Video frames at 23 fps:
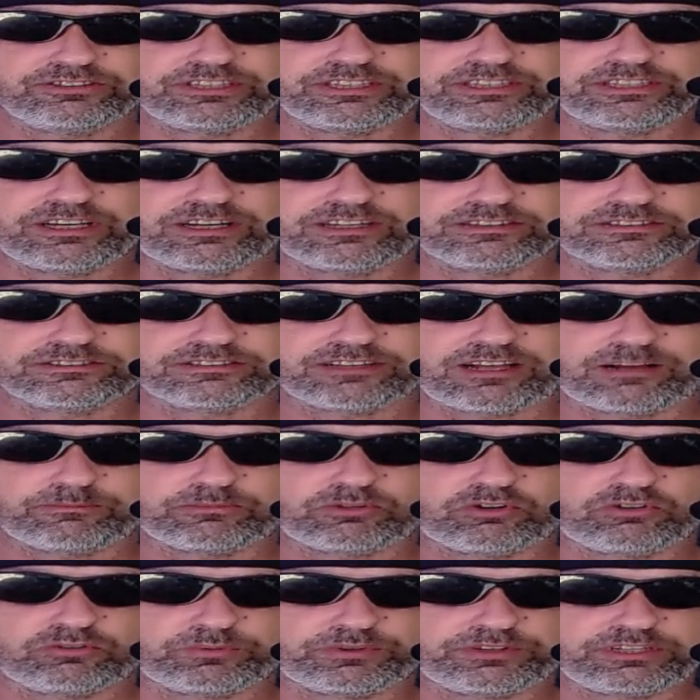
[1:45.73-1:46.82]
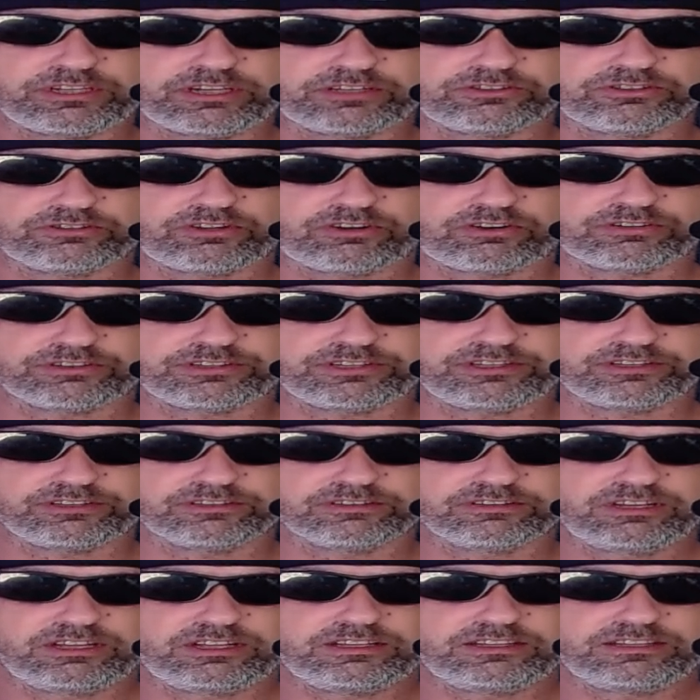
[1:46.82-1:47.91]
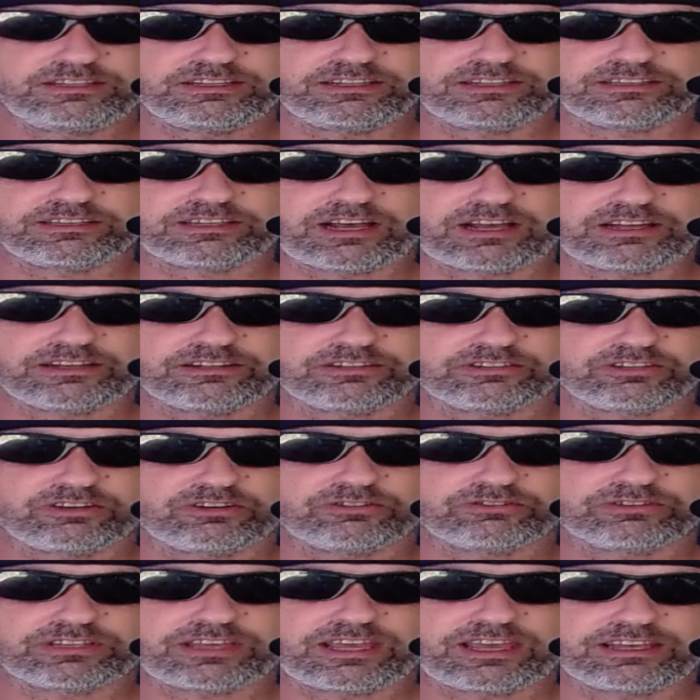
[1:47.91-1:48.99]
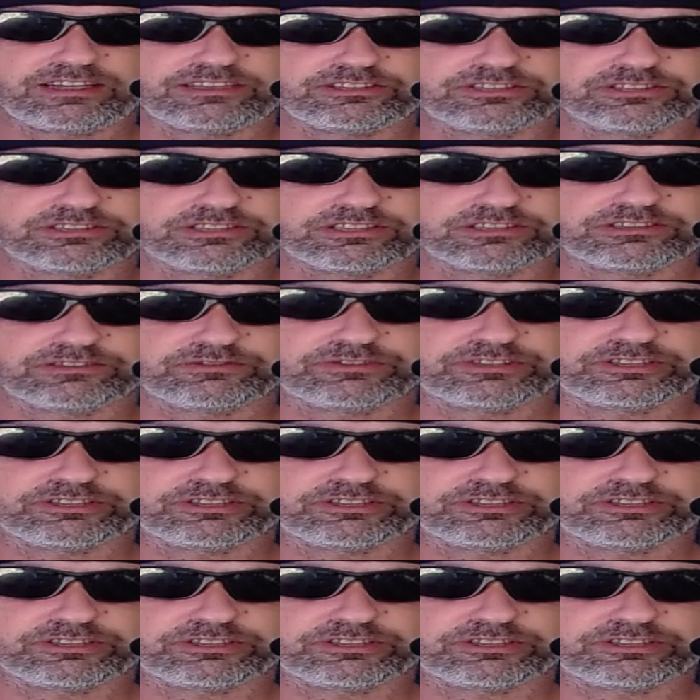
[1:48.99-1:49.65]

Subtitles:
he does, I'm going with the underdog here in Kyung Ho Kang just because of